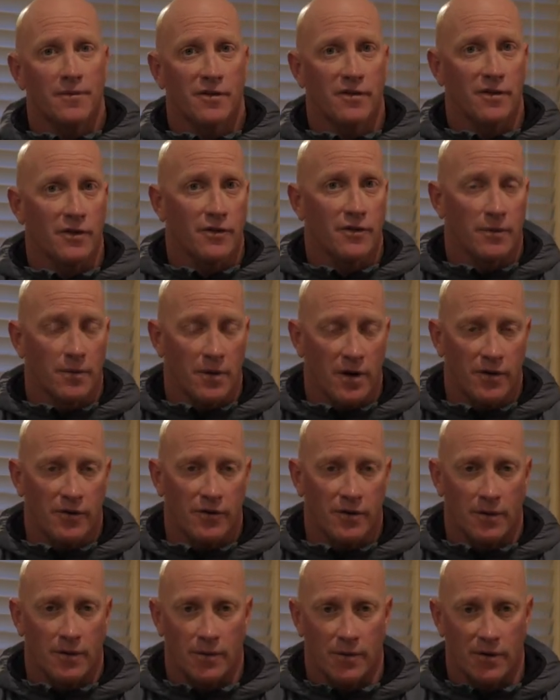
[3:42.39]

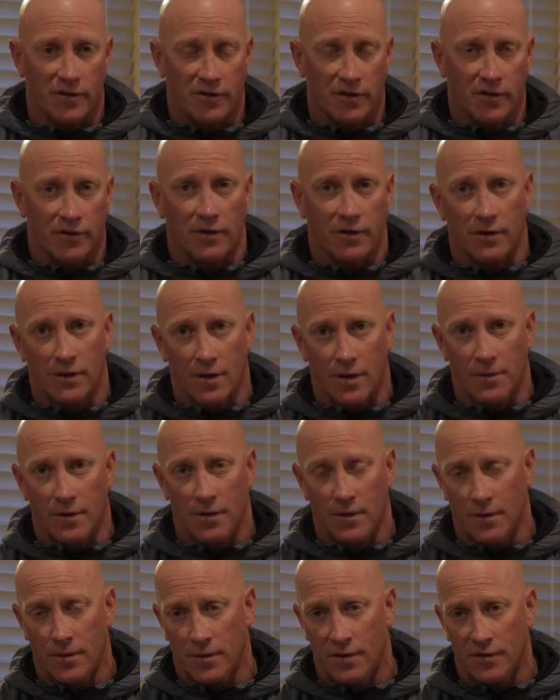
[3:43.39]
situation or a C C
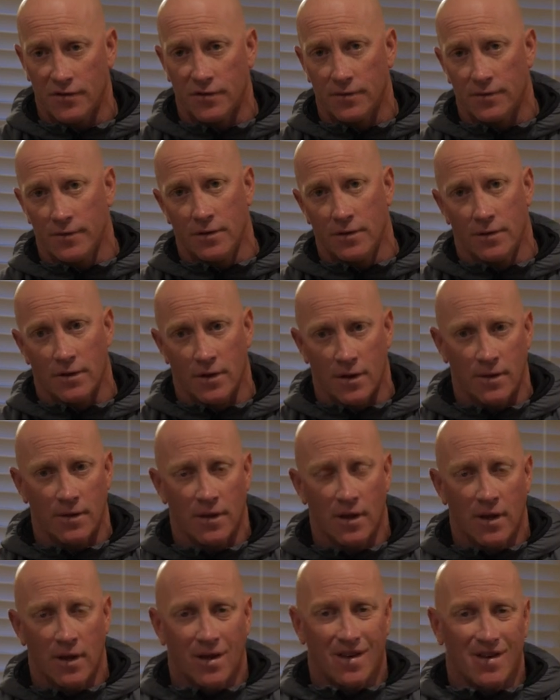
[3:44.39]
W or a civilian
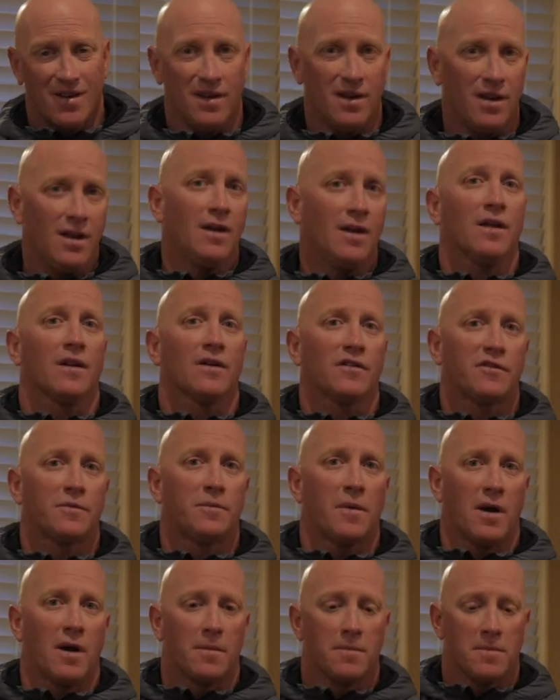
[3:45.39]
needing a
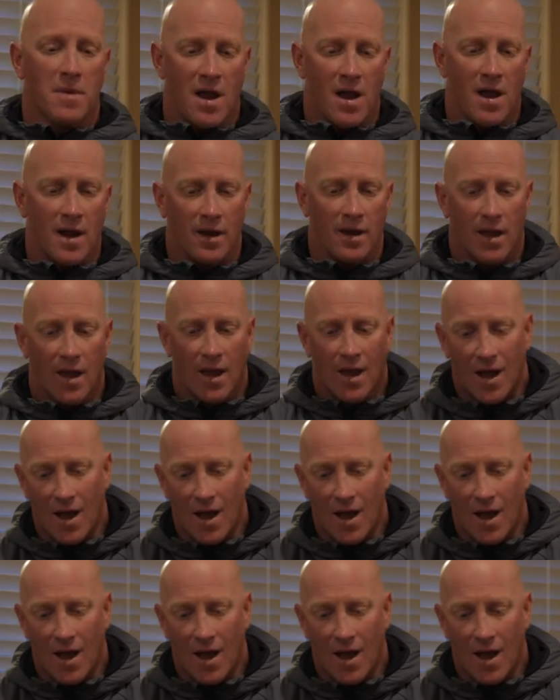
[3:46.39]
spare mag.